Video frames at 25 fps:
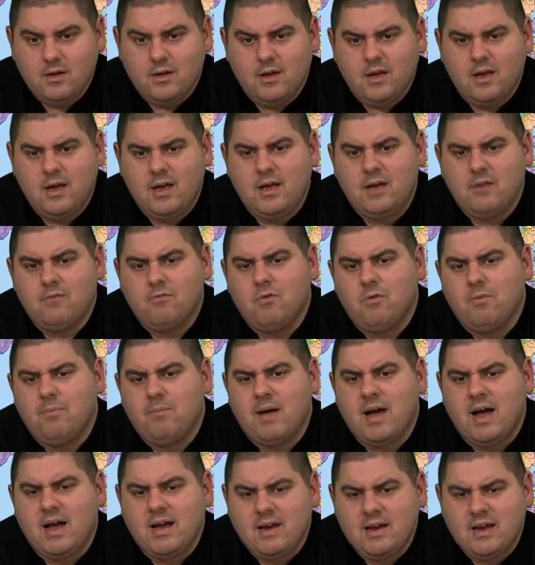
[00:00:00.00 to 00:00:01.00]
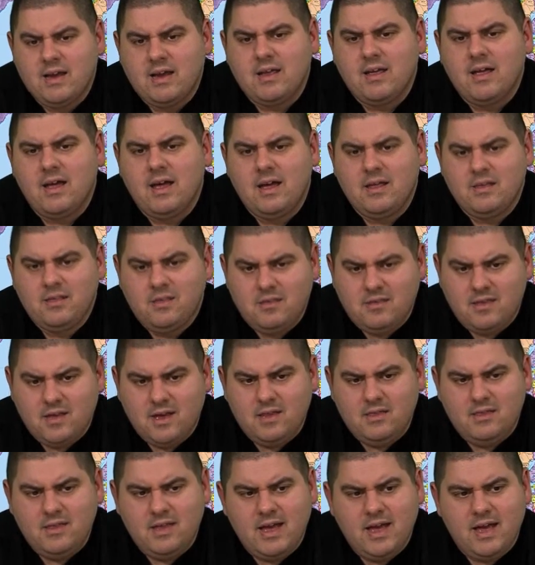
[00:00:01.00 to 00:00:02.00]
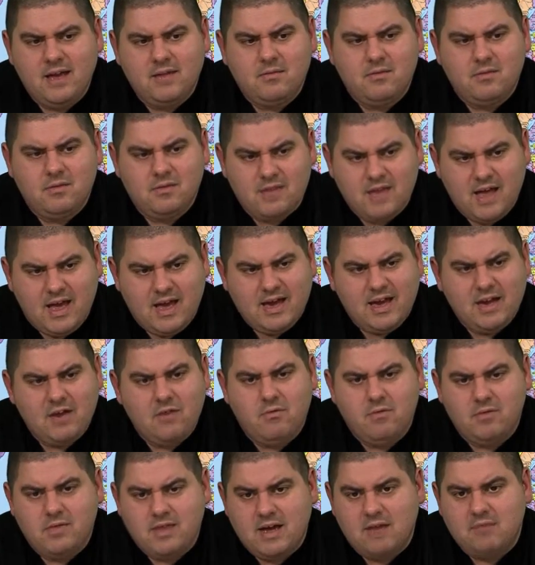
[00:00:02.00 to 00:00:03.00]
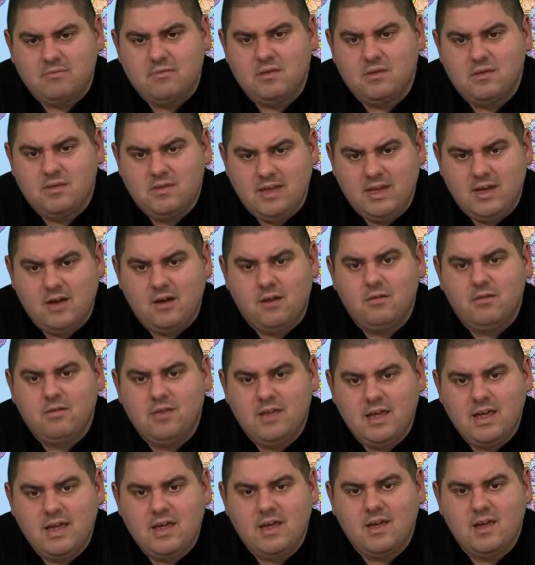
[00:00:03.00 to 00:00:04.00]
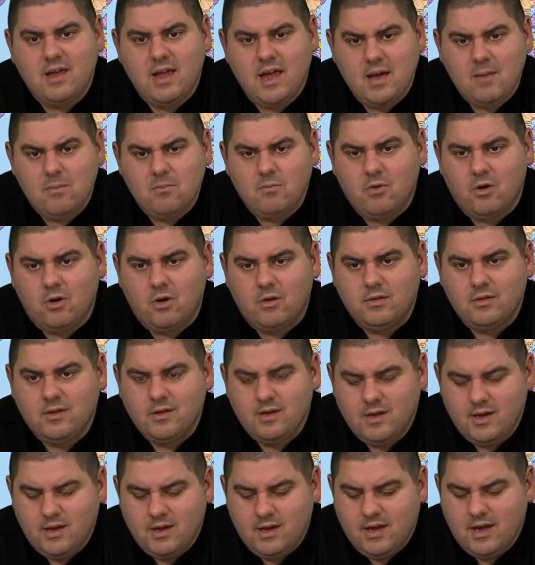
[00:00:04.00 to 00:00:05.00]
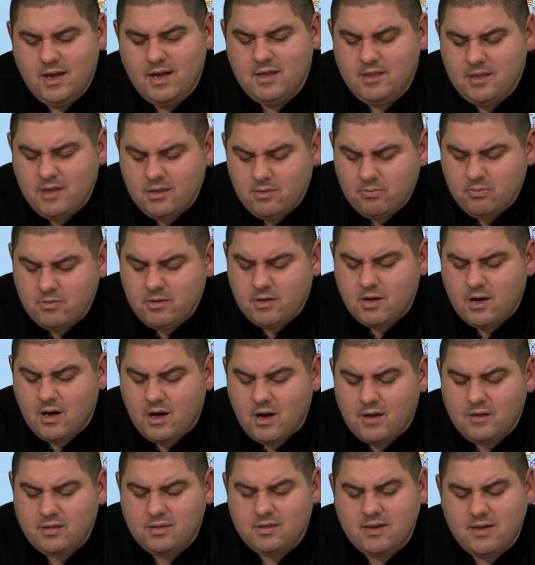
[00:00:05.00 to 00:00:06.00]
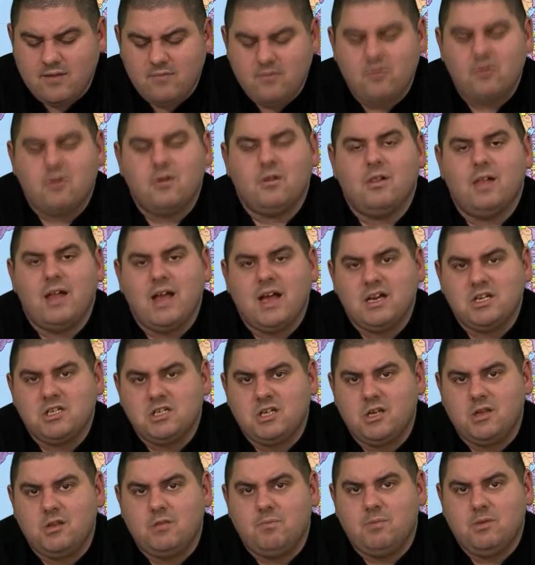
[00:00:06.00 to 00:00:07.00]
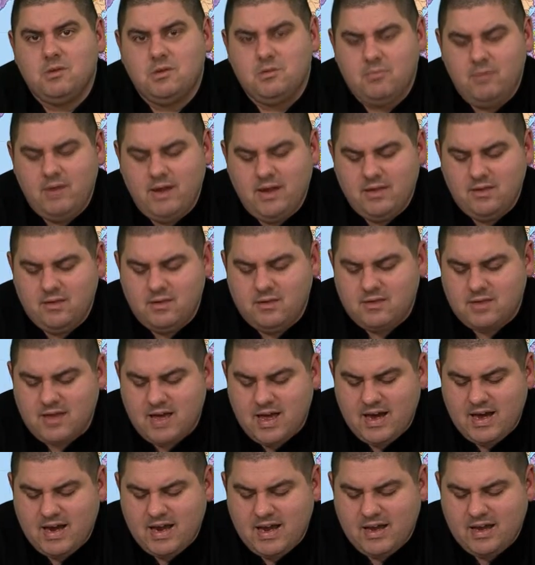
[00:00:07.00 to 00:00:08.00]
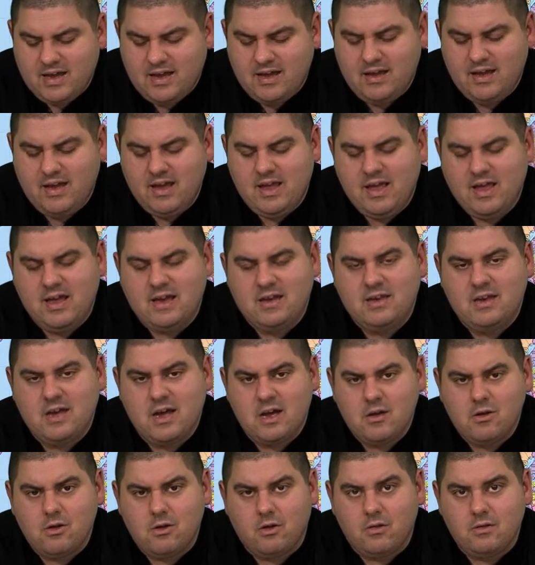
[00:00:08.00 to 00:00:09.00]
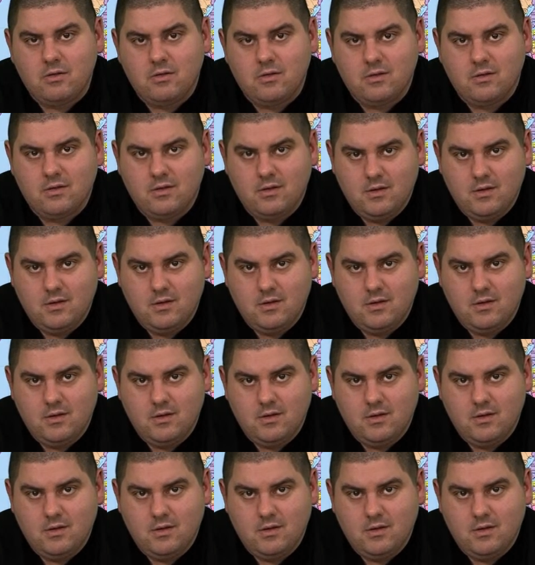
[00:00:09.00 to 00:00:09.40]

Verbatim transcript: And Robotnik had said that Sonic was out to steal the Emerald. And this would cause several clashes between Sonic and Knuckles